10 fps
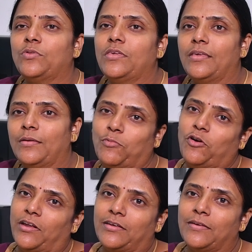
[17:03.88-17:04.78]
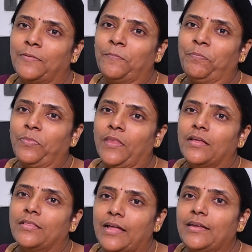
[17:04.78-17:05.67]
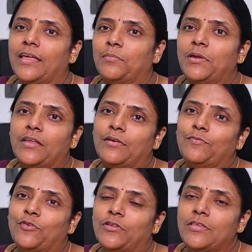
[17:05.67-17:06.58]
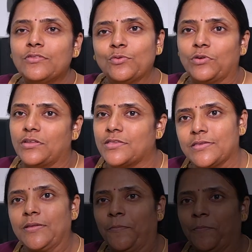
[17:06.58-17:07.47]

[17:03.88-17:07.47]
the product. That can be done for the students.